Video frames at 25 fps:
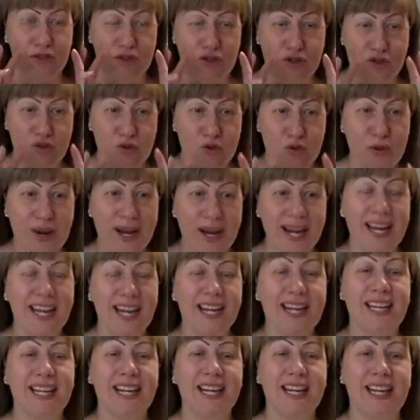
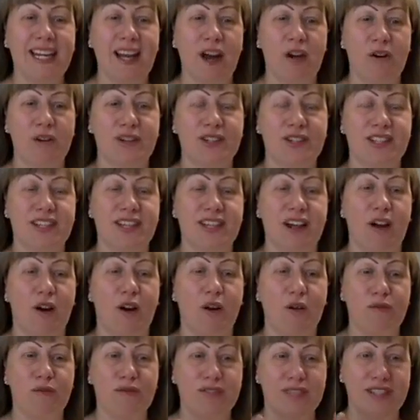training
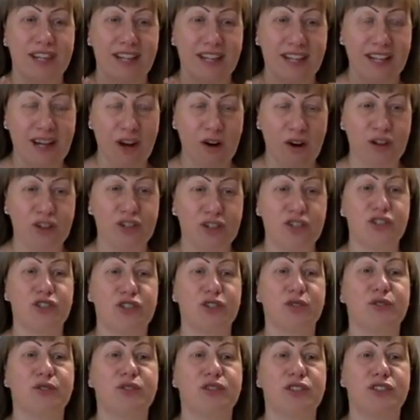ourselves and our
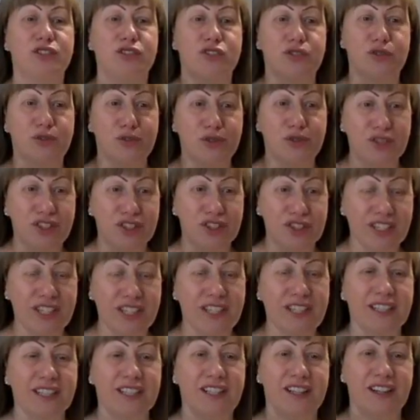children to
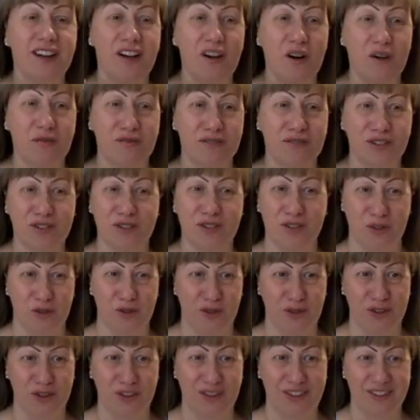think of the
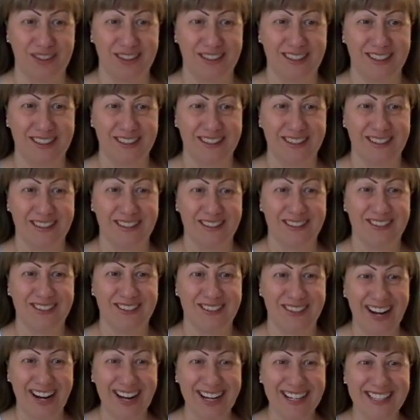good,
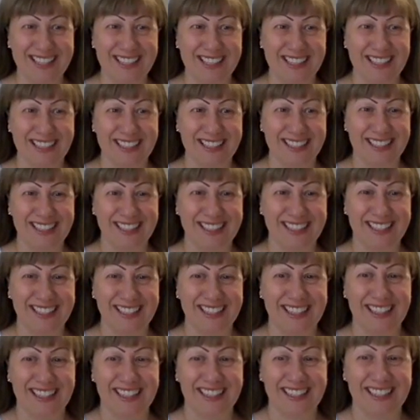right?
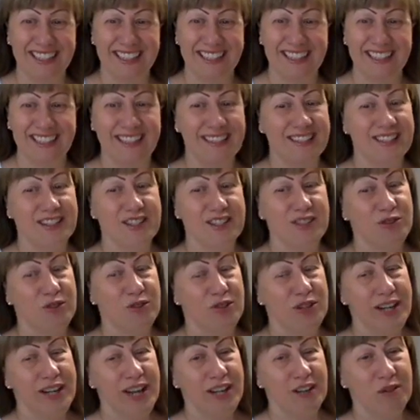This is
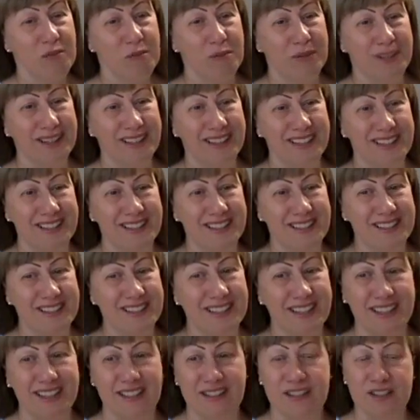Cornélio Pires
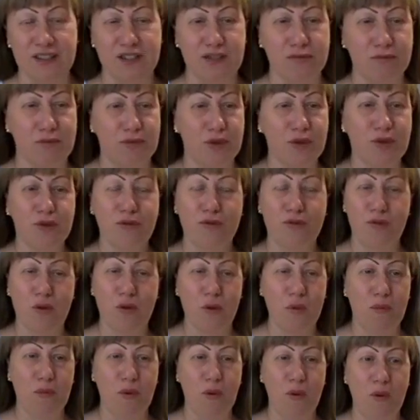in this beautiful
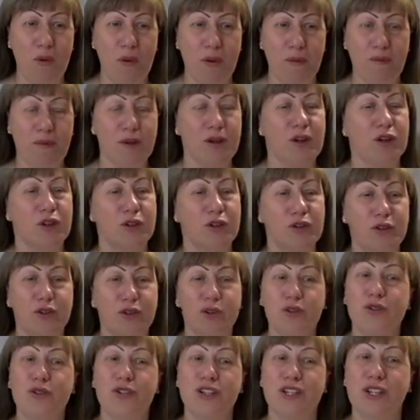poem
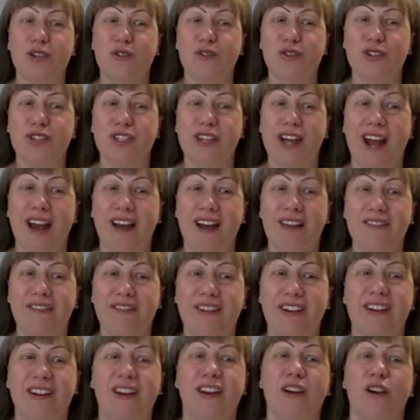through Chico
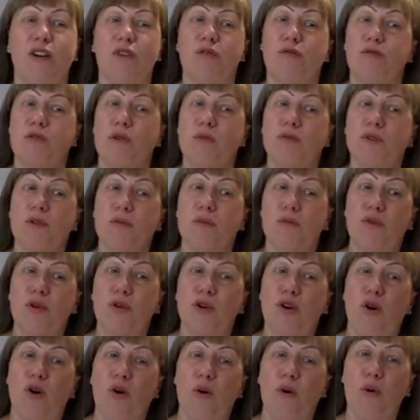Xavier from the
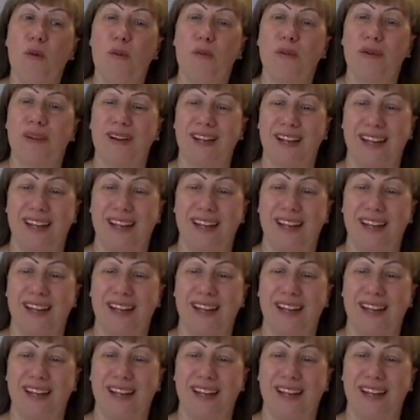book Hope